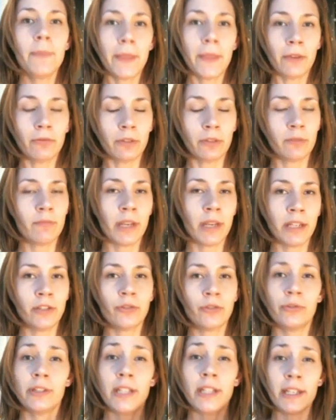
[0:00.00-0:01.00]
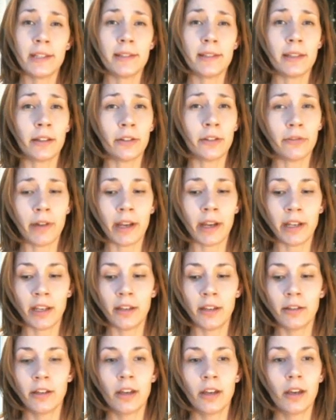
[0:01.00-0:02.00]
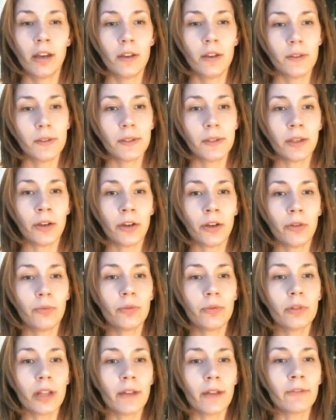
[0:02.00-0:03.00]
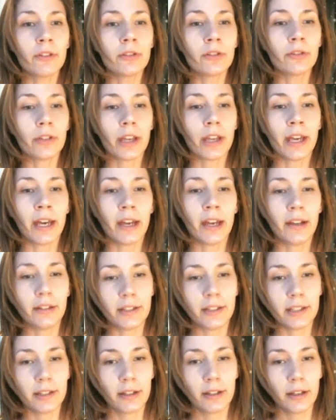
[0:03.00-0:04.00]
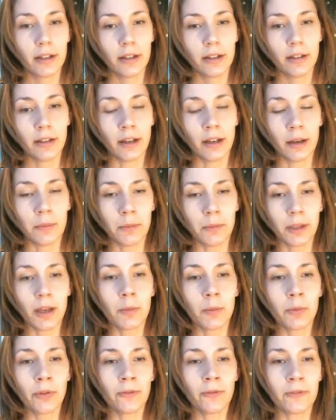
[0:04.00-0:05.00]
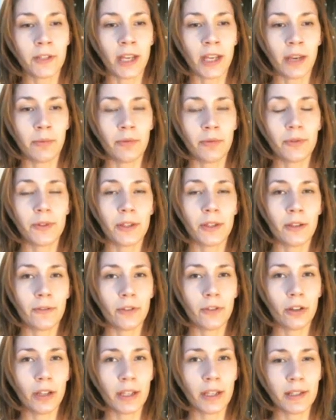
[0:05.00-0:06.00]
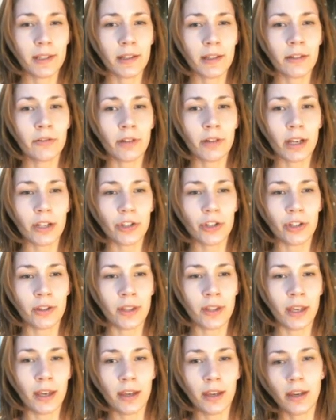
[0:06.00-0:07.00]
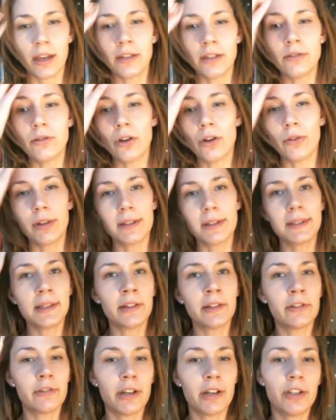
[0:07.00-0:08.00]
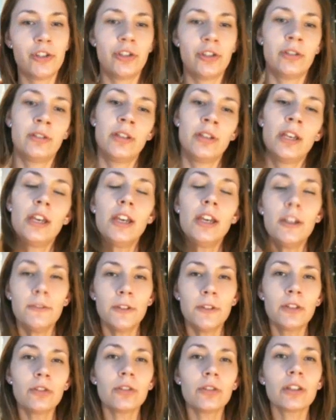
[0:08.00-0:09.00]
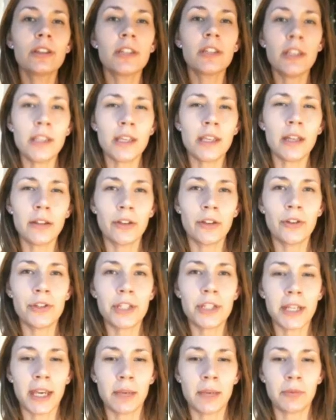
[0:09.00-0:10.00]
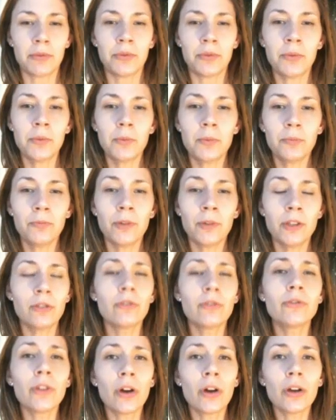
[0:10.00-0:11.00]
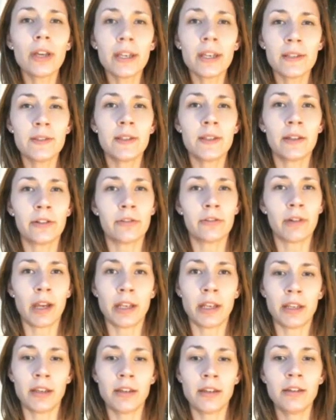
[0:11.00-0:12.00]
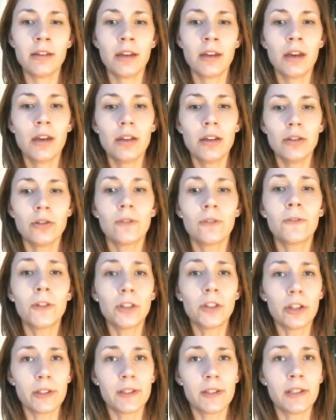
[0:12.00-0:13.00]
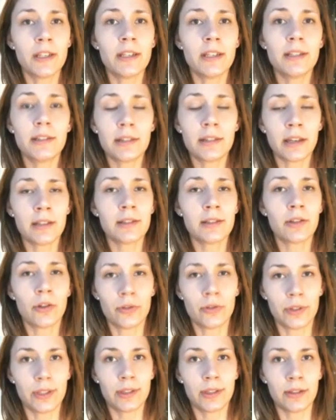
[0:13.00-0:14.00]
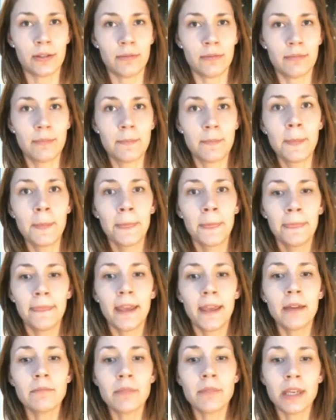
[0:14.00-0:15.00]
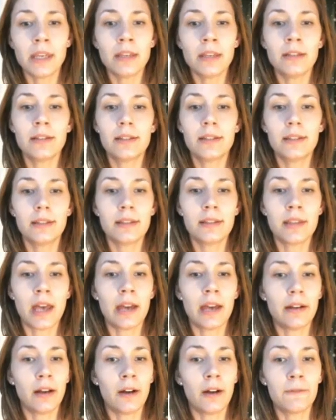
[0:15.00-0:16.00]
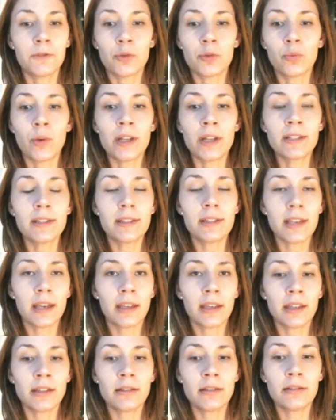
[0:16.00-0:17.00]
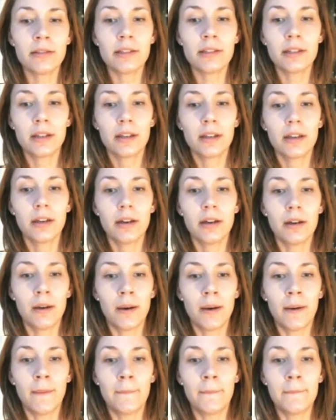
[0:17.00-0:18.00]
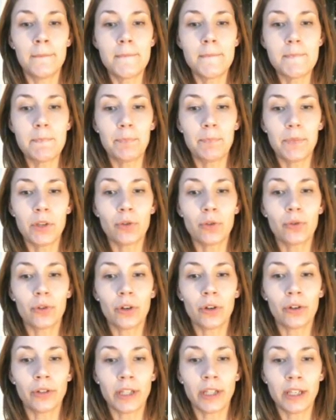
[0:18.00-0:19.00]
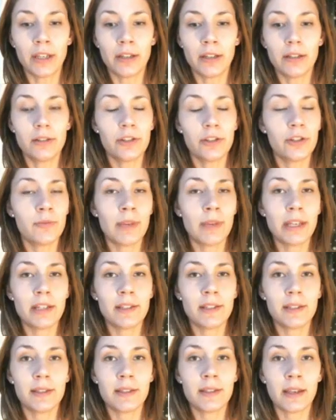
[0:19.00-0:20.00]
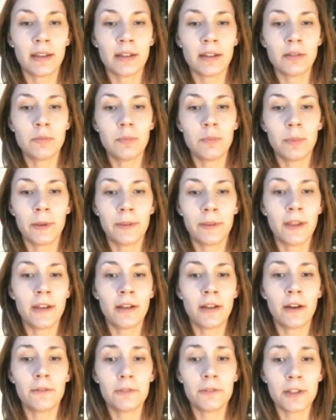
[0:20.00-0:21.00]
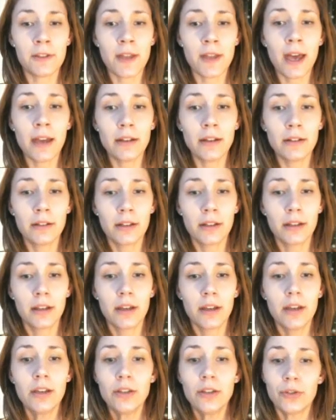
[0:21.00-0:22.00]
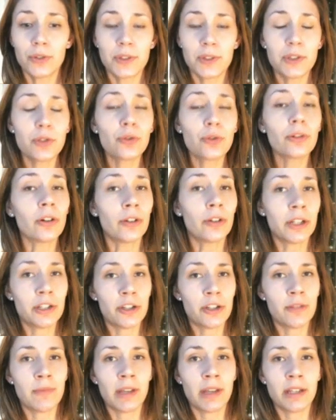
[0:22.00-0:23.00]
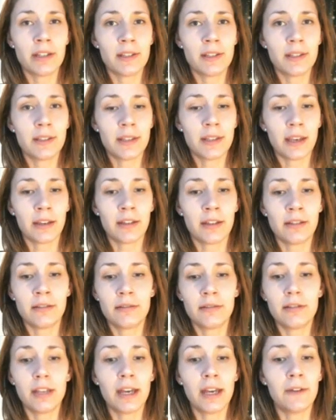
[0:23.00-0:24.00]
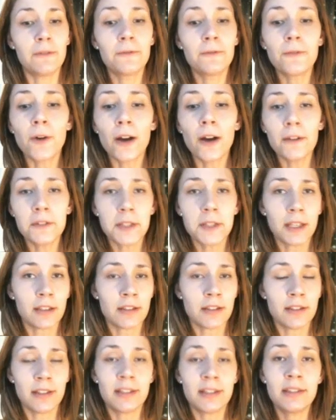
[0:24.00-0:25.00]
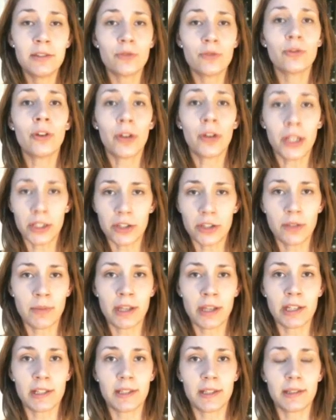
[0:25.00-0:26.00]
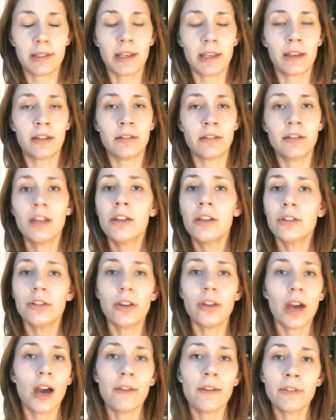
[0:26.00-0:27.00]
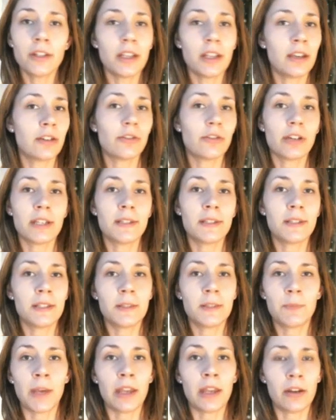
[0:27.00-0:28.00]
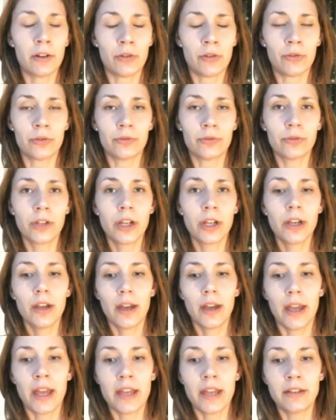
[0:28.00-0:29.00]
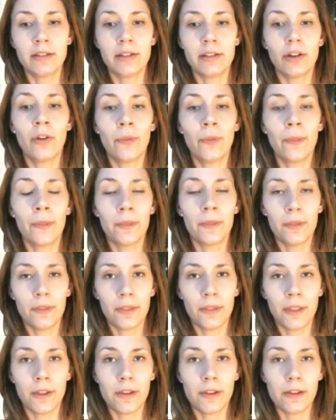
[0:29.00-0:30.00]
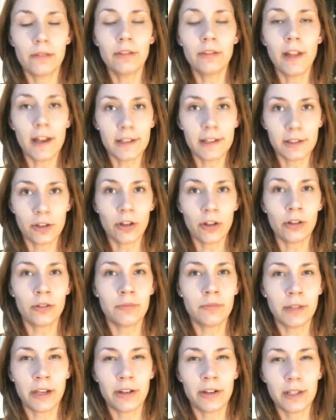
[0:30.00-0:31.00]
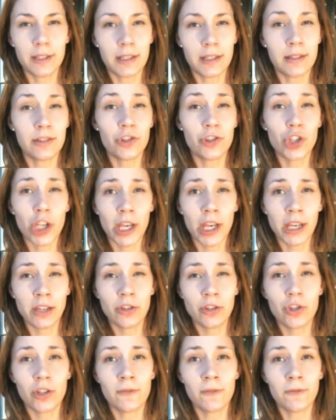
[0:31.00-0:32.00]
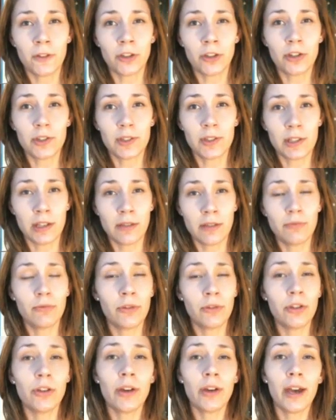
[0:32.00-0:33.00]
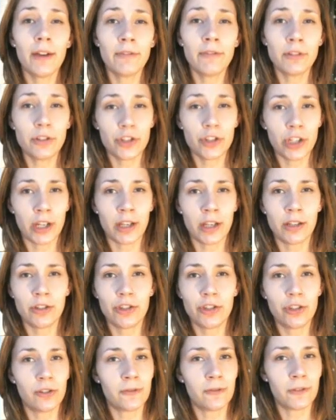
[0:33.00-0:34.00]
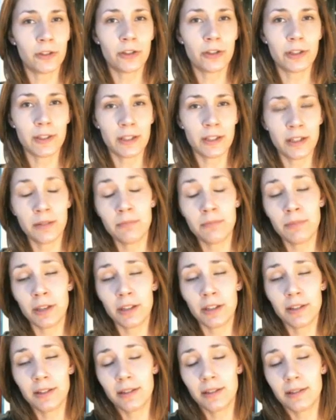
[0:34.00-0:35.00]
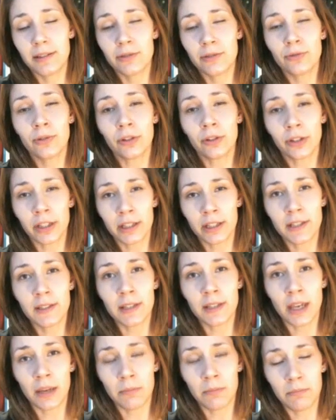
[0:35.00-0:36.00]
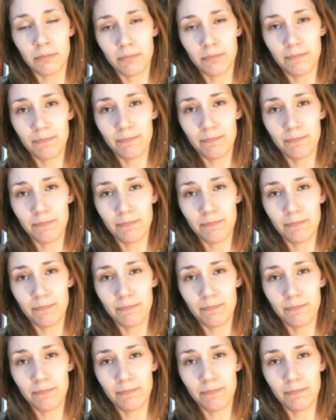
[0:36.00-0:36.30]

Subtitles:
that would mean you're decelerating. So we'll have a look at a couple of tables. So you've got acceleration there and no acceleration. If you look at the yellow table, when you're not accelerating, your velocity stays constant. That means that after 1 second, you're going 2 meters a second, but then after that, you're still going 2 meters a second. At 5 seconds, you're still going 2 meters a second. You haven't increased your speed at all. And on the last column there, it says change in velocity. Well, you haven't changed your velocity because it's still going the same